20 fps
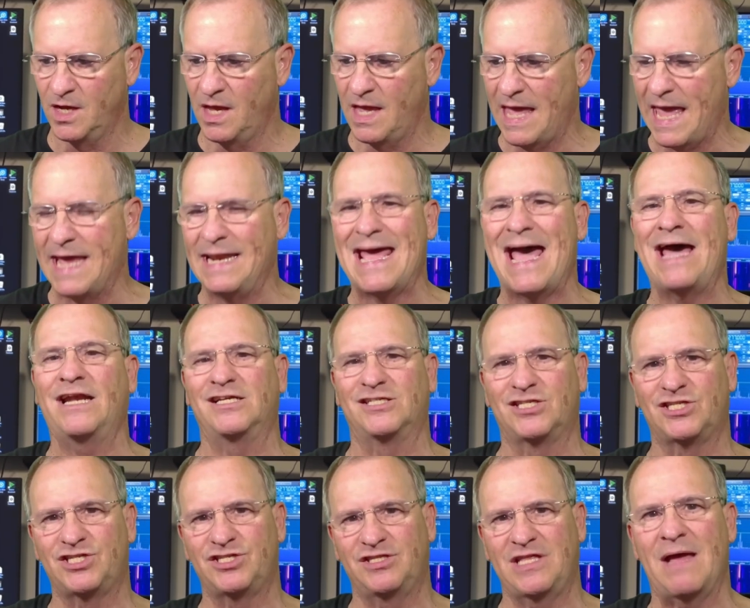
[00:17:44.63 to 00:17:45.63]
and had a
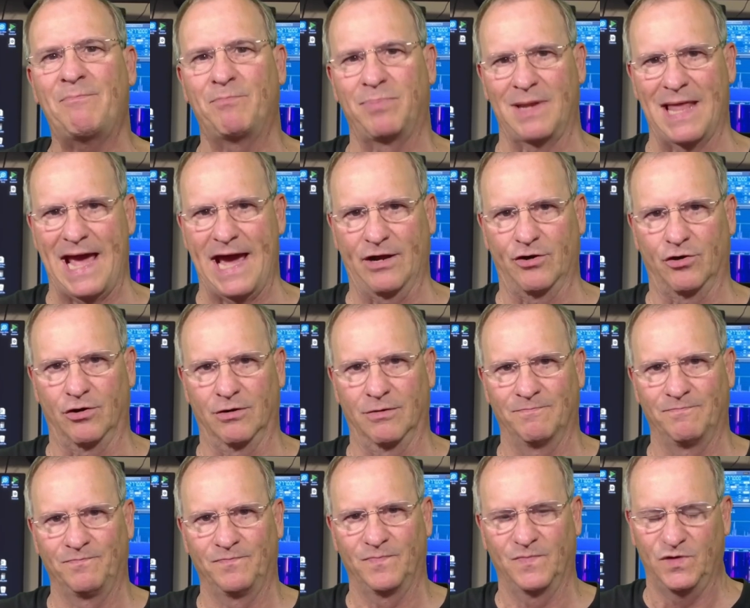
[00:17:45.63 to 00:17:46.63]
step ladder,
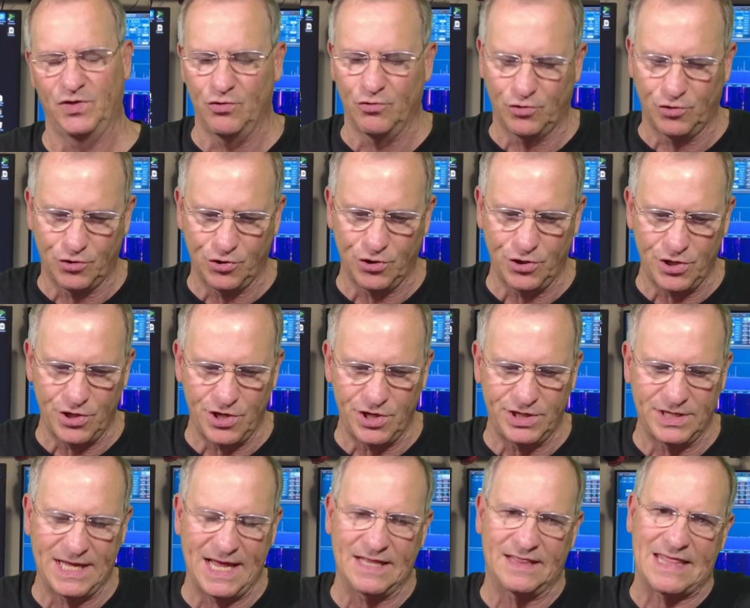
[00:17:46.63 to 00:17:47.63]
you
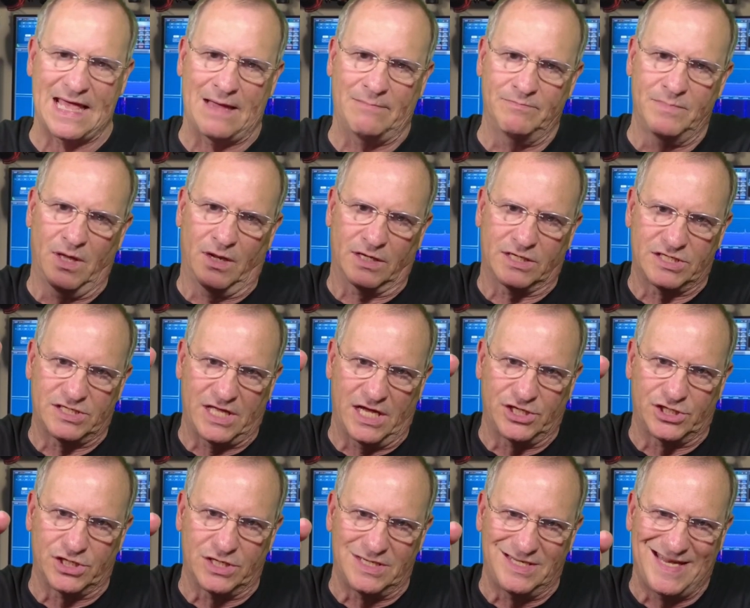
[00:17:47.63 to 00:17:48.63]
could get that mill
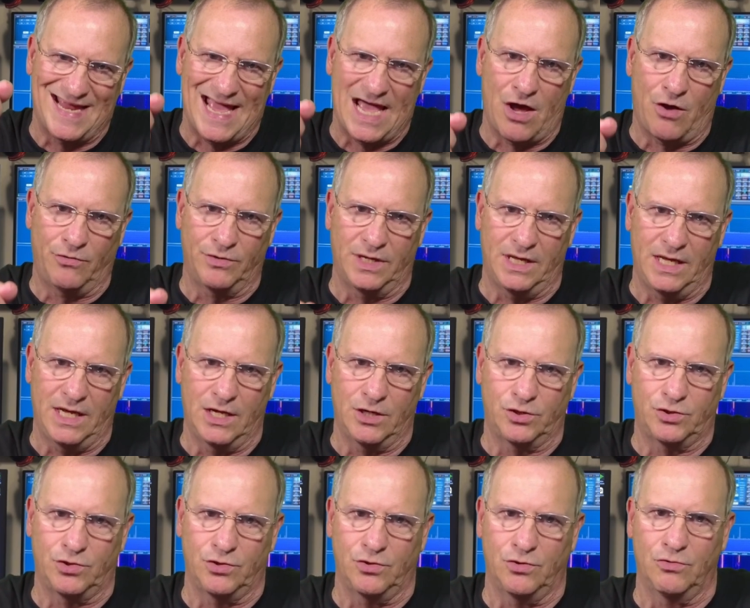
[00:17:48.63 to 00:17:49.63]
extension down
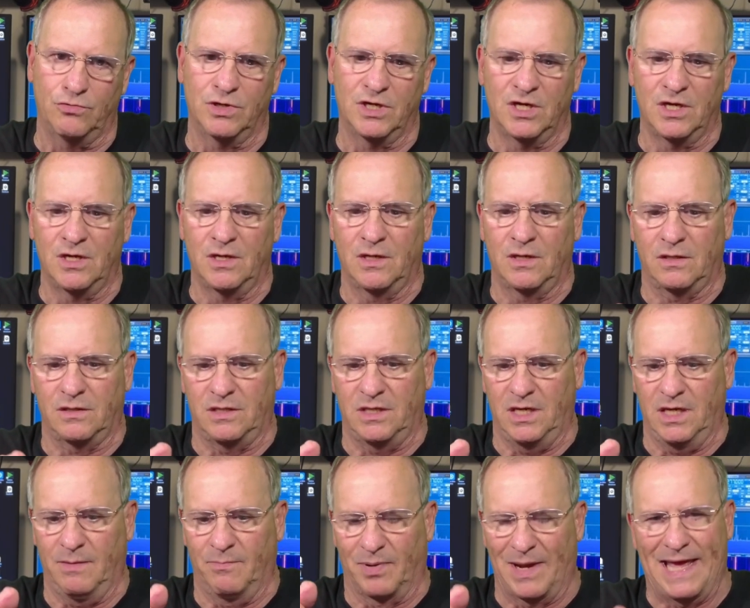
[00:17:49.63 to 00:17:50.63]
into
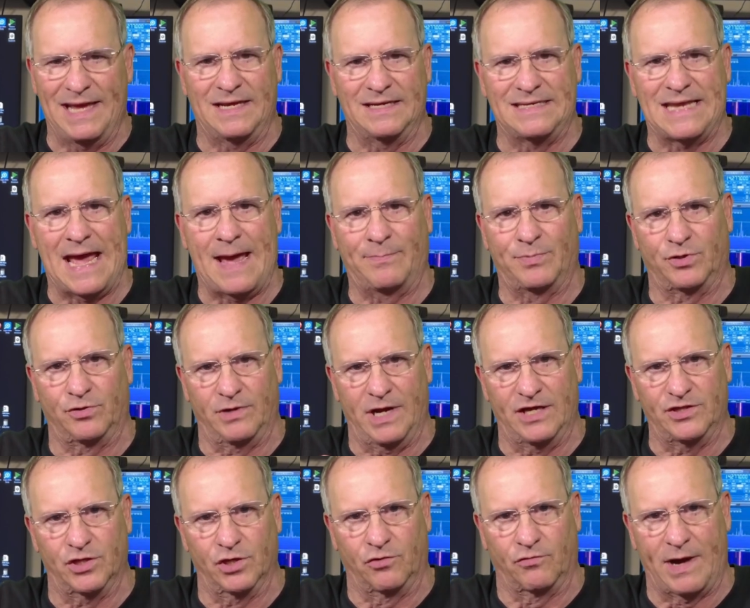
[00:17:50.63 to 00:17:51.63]
the blank adapter
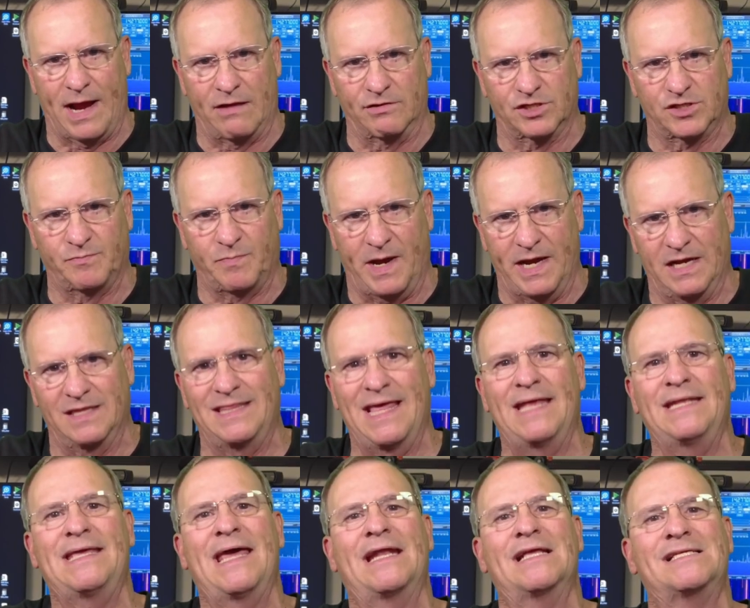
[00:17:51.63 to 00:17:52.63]
and the ground spike,
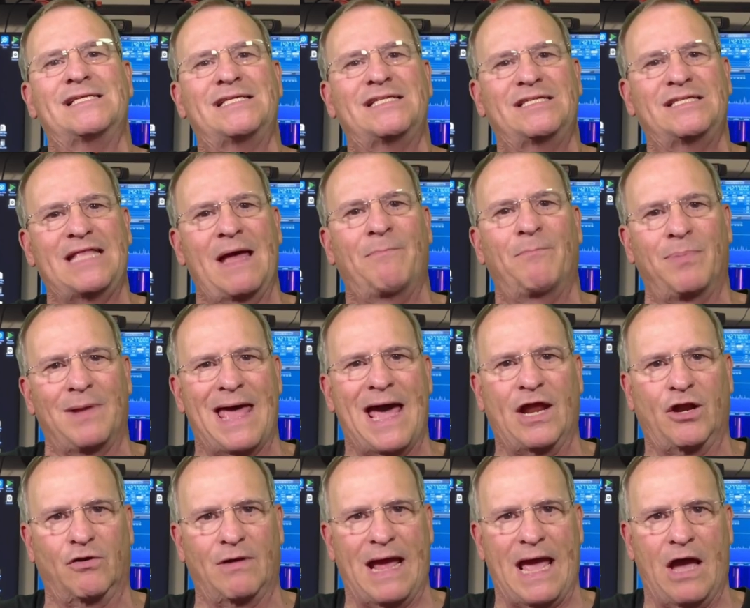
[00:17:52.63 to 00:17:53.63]
then get a step
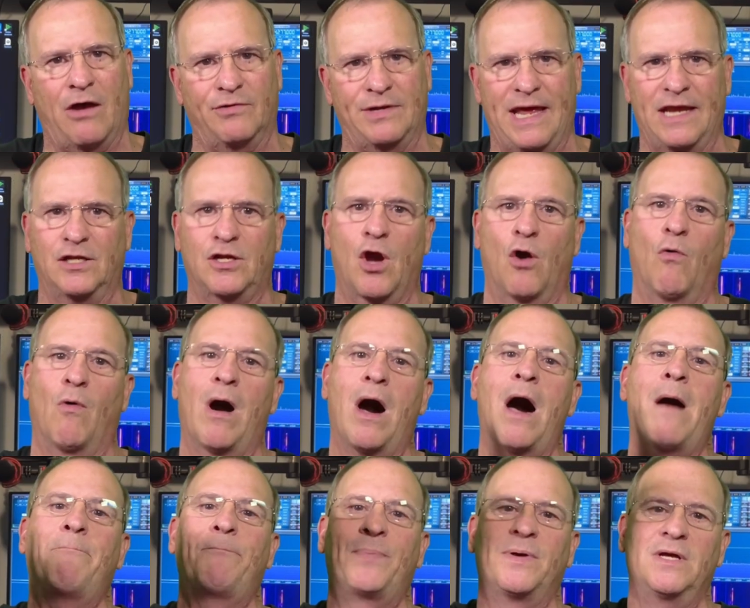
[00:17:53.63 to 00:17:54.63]
ladder out and go
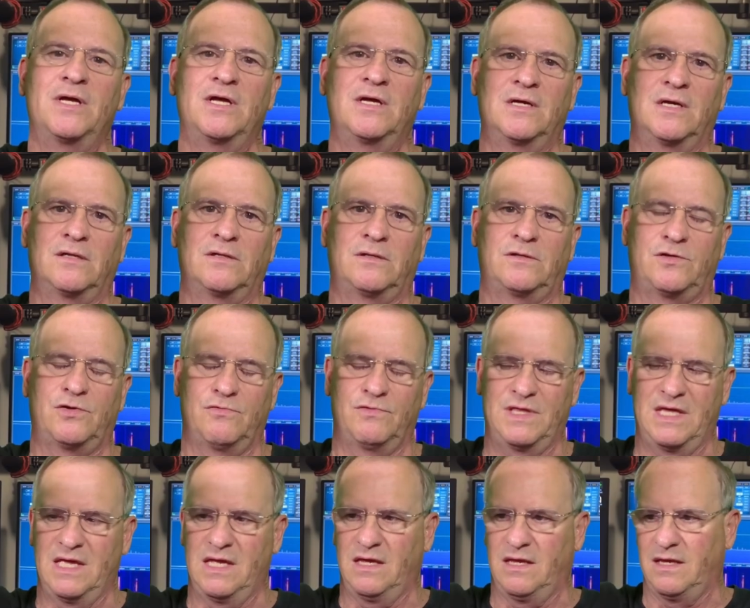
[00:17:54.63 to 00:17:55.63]
up to
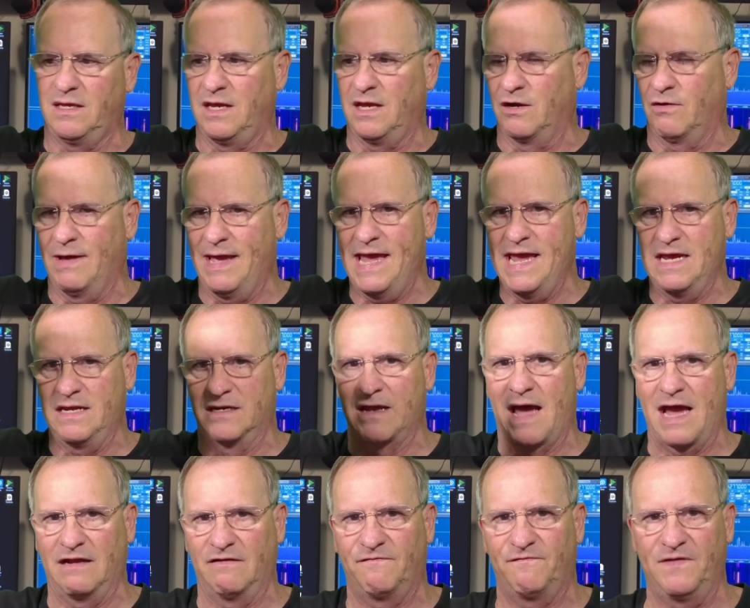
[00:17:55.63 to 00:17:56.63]
the, you know,
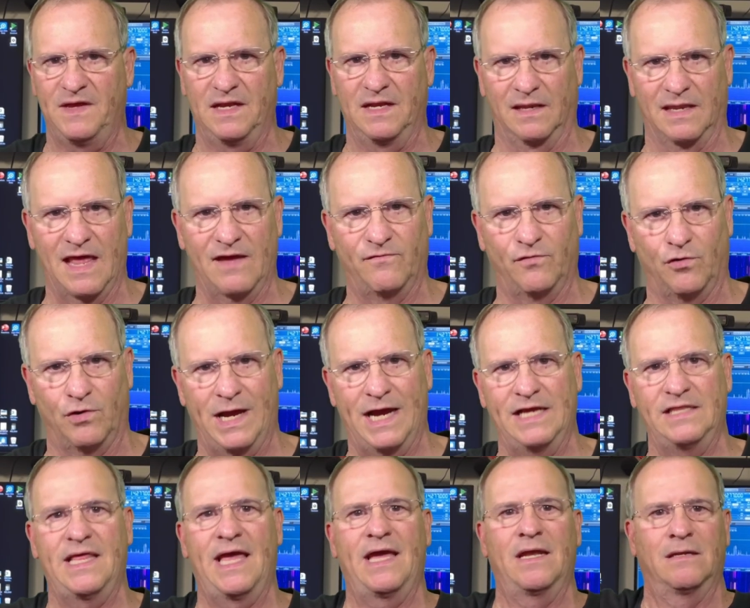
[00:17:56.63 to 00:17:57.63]
8-9 feet level,
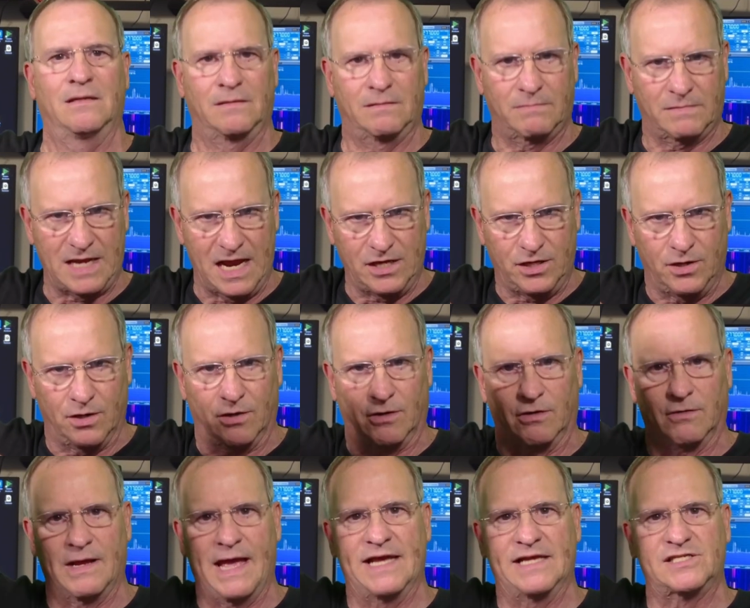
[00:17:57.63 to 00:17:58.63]
and then take
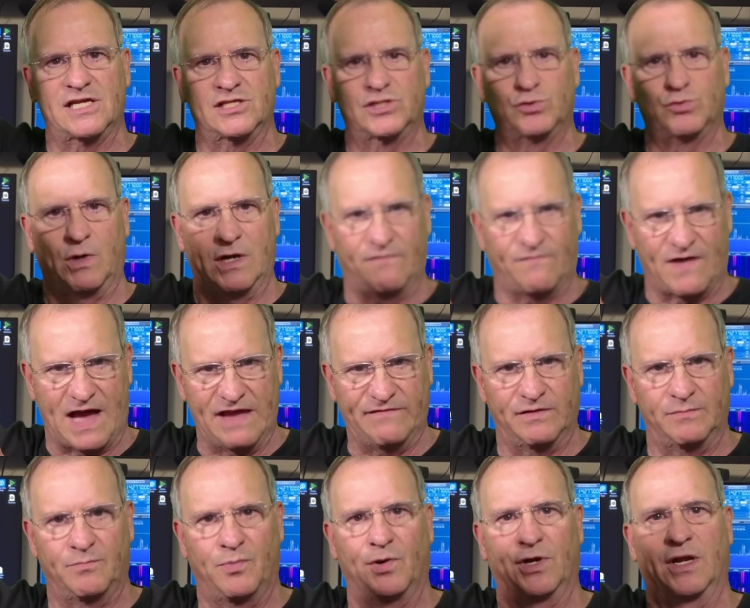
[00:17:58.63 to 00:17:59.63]
your SS25
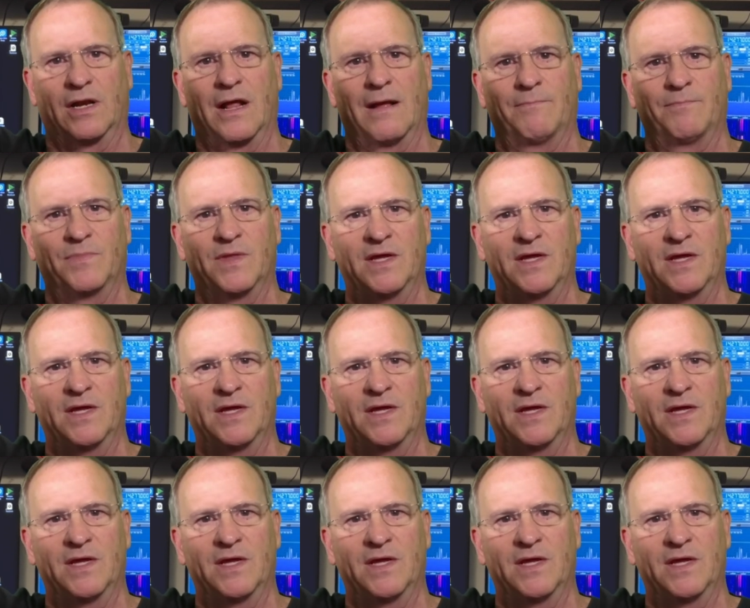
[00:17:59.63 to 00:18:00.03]
and put it up